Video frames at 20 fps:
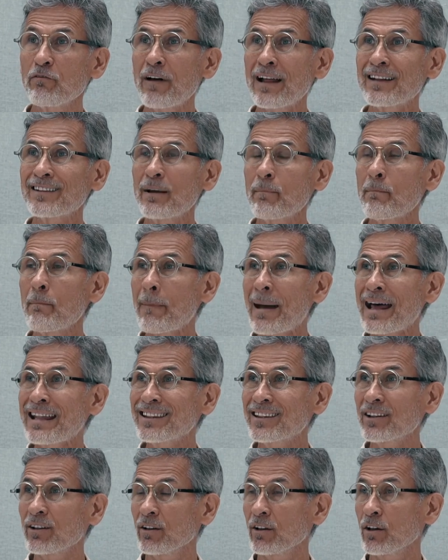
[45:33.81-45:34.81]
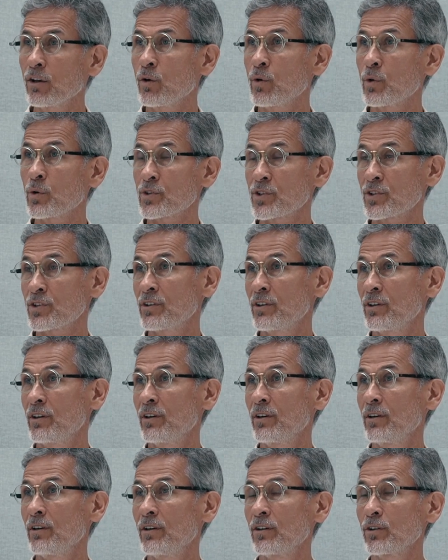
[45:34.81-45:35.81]
fundamental laws
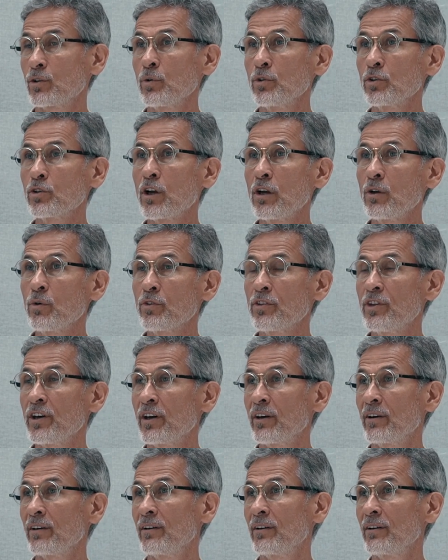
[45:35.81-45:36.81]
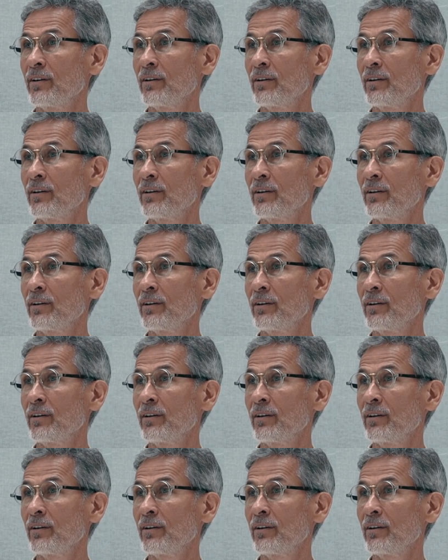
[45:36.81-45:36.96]
to include there.